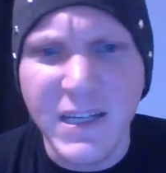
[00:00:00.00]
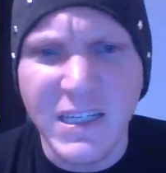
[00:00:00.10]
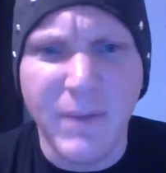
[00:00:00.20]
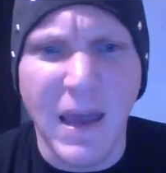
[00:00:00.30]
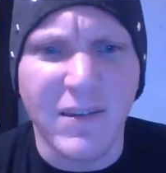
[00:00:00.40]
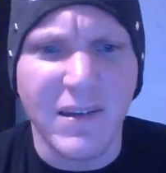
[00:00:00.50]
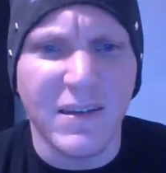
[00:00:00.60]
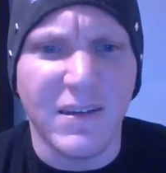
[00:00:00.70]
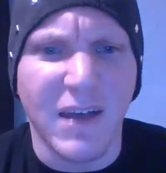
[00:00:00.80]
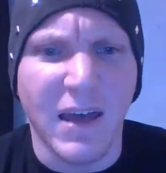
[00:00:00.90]
She
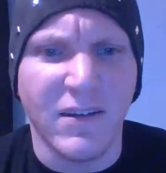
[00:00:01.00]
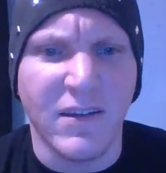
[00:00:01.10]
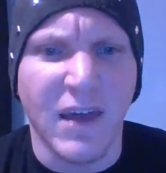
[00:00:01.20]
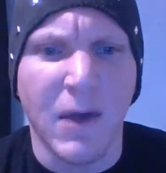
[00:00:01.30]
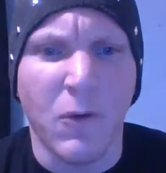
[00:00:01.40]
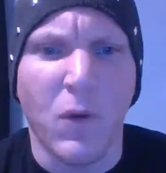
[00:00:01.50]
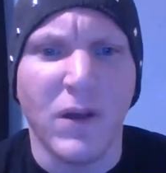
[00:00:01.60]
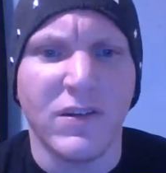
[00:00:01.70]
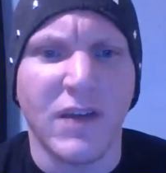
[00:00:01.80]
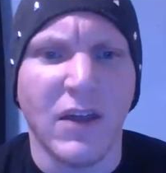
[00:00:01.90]
basically says that
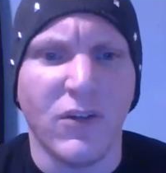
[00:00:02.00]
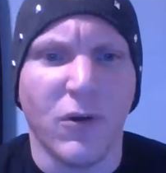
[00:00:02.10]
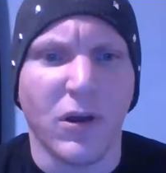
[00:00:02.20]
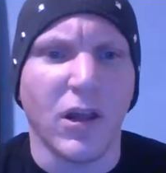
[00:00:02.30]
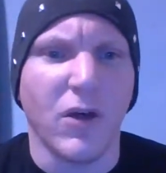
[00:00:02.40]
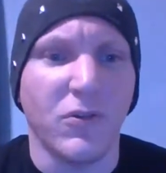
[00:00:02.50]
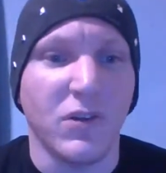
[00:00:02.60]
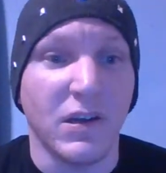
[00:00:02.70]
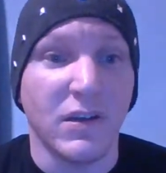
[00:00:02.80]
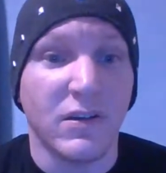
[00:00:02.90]
once that door
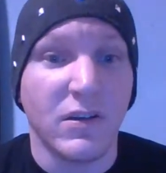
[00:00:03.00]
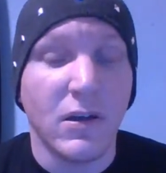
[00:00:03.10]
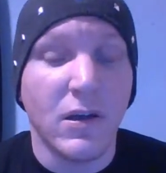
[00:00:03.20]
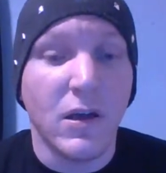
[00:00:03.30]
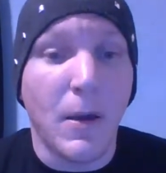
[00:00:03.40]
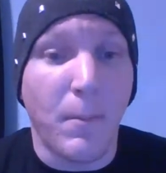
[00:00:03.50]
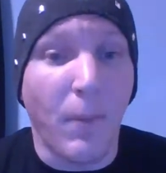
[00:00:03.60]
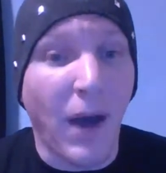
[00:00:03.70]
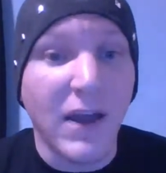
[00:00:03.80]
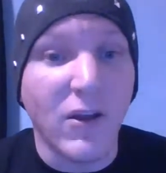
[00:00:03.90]
closes,
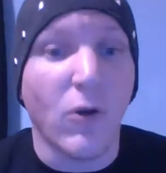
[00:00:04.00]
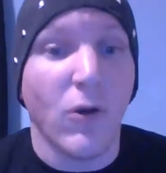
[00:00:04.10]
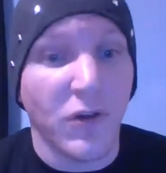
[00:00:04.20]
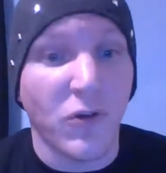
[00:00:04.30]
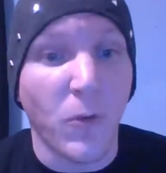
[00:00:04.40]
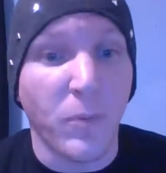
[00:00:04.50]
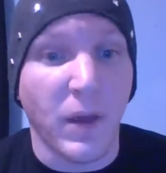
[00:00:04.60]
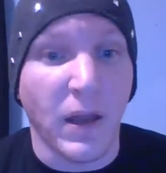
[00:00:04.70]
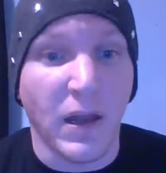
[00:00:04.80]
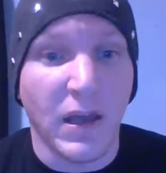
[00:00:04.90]
my door is
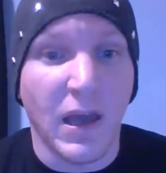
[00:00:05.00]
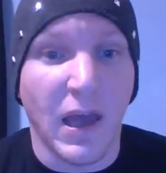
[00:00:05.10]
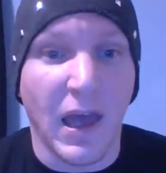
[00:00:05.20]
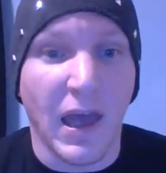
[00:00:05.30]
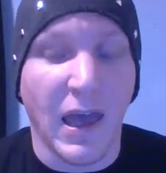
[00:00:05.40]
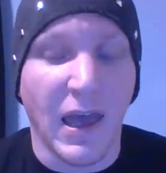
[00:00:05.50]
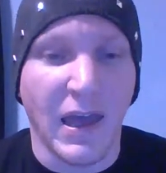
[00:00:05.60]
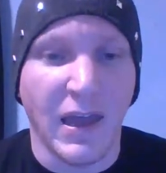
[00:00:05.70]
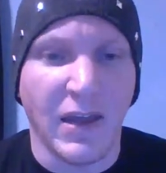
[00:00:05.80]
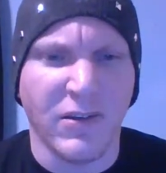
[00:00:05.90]
open.
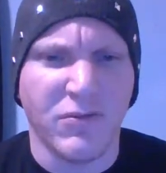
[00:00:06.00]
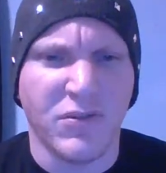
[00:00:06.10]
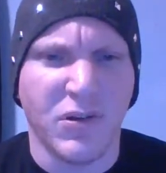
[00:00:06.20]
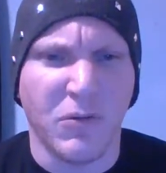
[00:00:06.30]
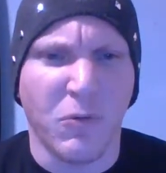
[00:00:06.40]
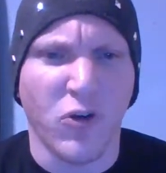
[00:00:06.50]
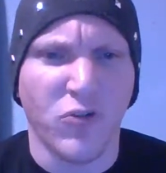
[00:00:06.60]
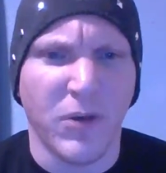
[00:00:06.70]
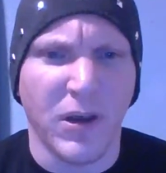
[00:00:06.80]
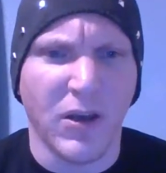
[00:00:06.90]
And so
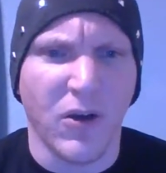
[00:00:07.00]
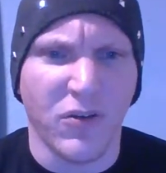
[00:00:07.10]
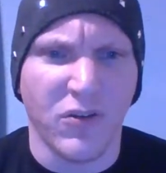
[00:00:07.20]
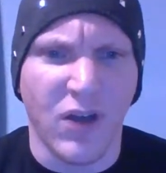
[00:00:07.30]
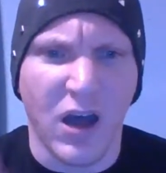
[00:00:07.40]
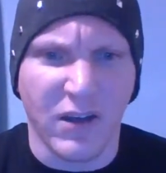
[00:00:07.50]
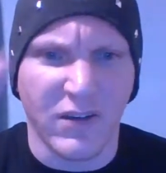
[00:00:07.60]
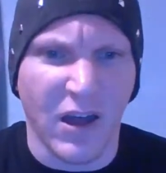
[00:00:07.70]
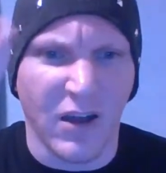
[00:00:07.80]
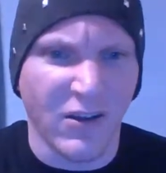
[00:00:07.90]
Rosemary goes,
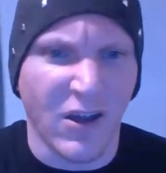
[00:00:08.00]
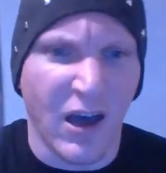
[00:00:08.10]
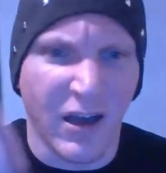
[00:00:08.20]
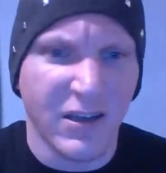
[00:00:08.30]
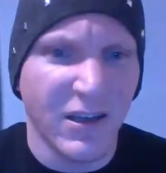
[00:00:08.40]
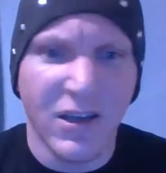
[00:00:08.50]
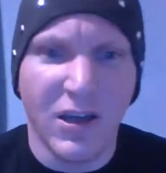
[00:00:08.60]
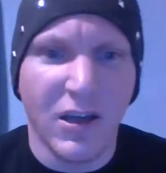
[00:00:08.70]
knock, knock, knock.